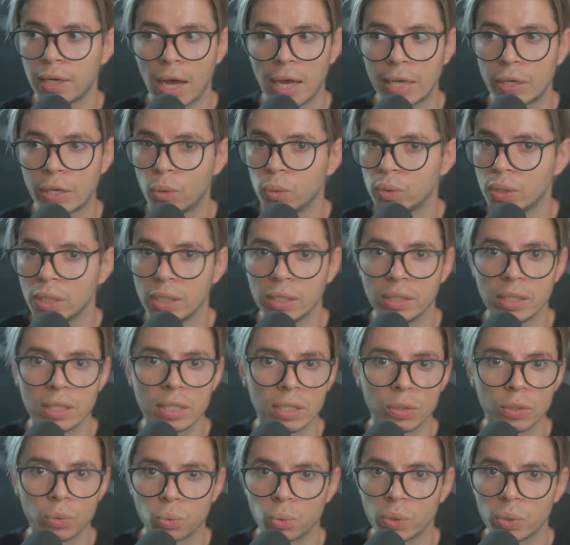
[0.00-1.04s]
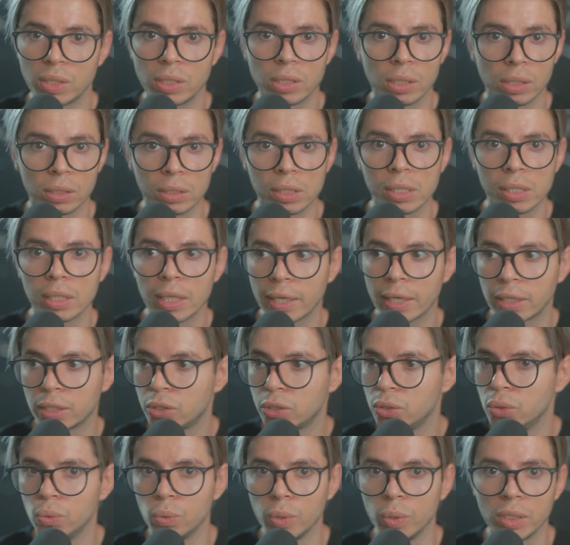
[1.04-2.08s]
I only did it recently, like
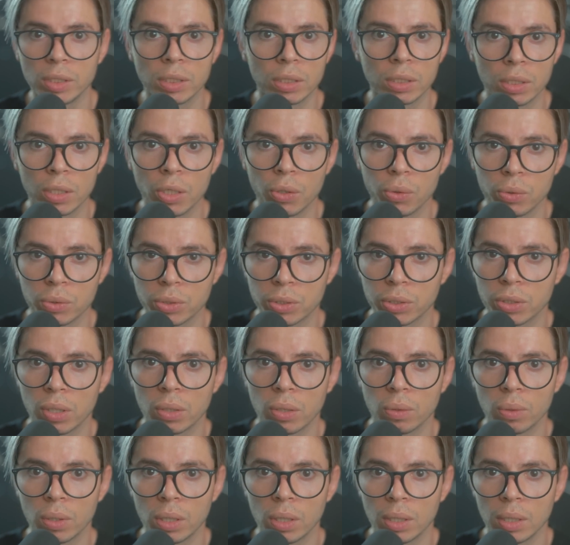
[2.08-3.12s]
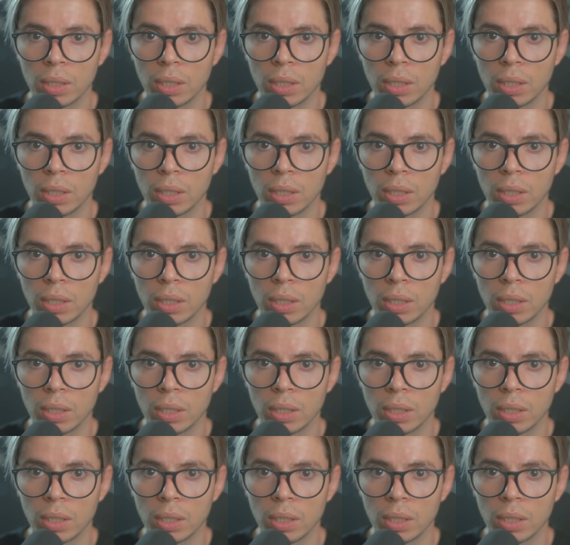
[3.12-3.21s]
2 weeks ago or so.